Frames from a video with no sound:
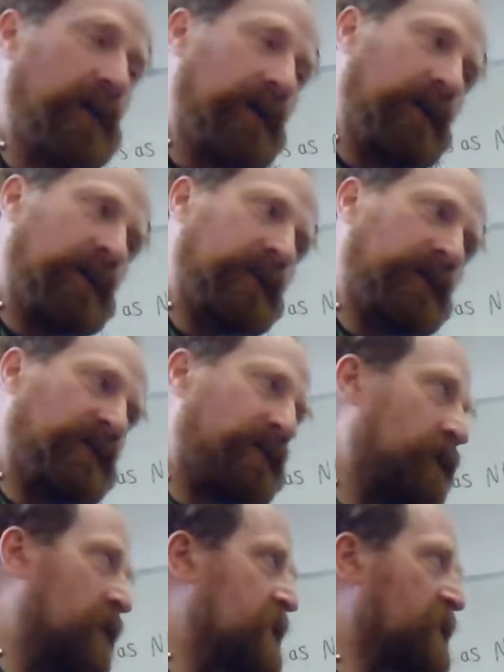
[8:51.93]
And
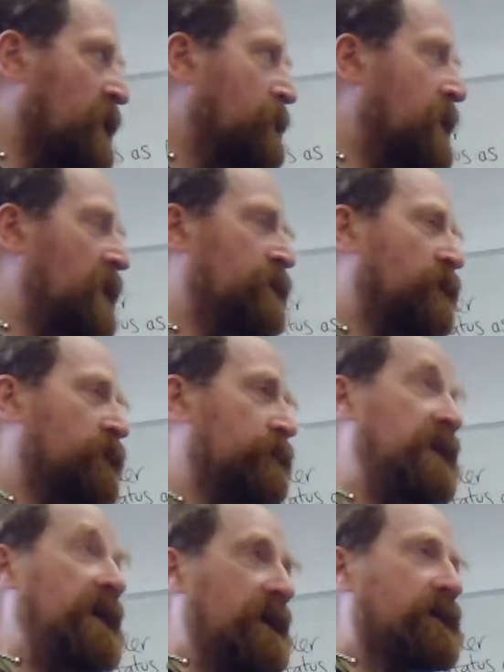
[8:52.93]
so these are
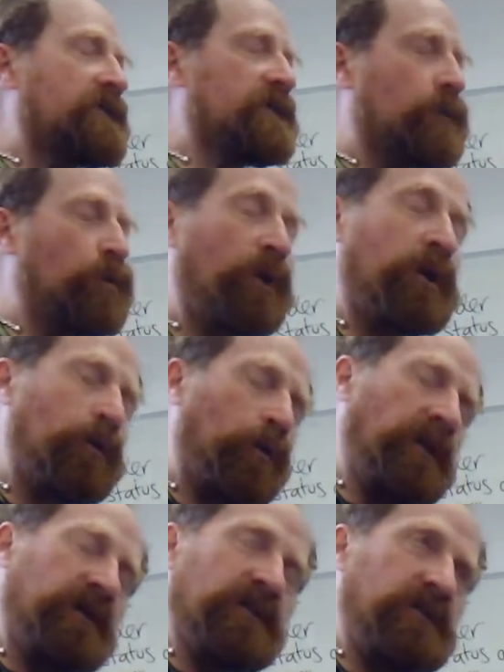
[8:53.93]
beings that were
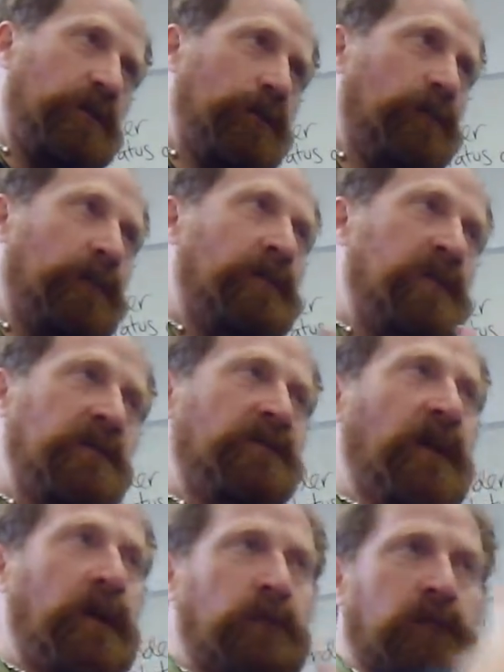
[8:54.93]
once human, but are
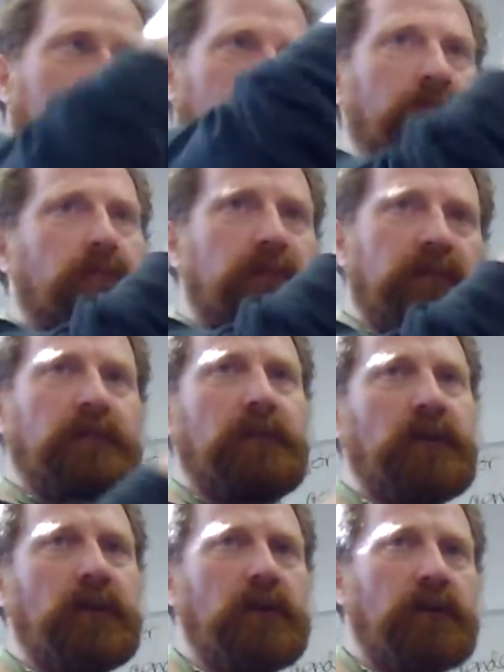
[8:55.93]
now
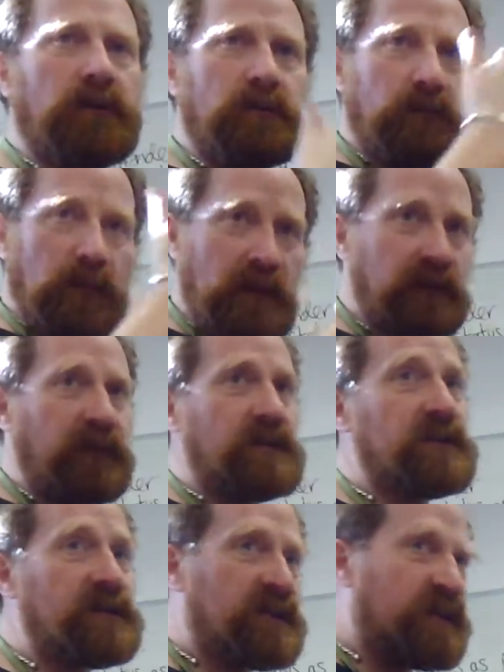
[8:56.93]

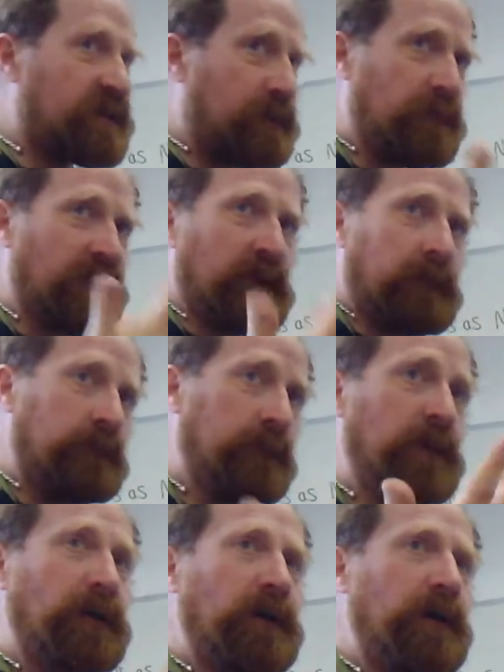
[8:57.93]
elevated to something
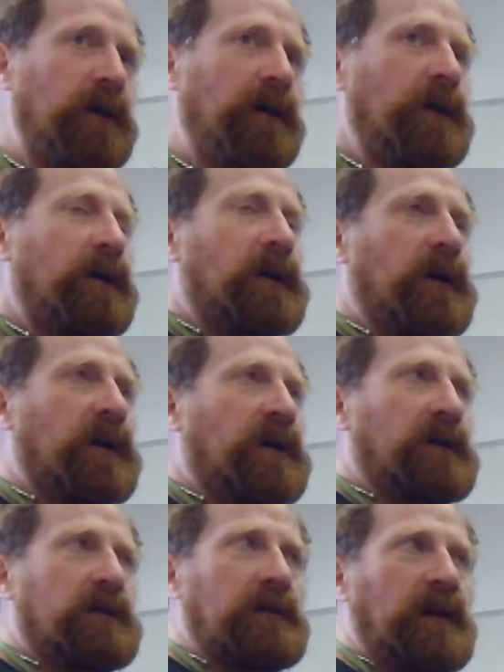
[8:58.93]

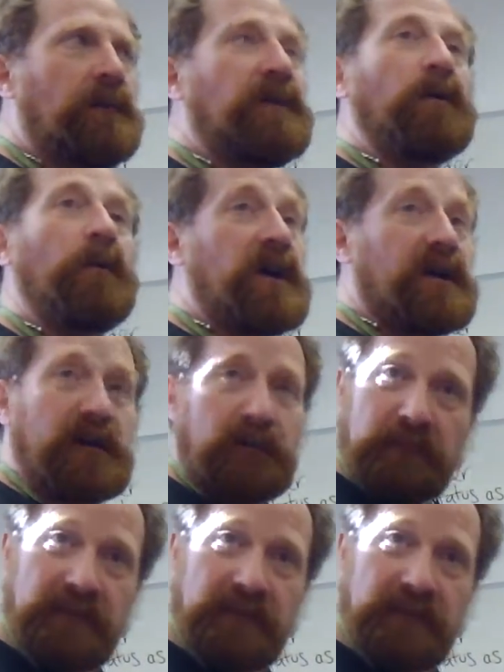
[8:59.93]
a bit weirder.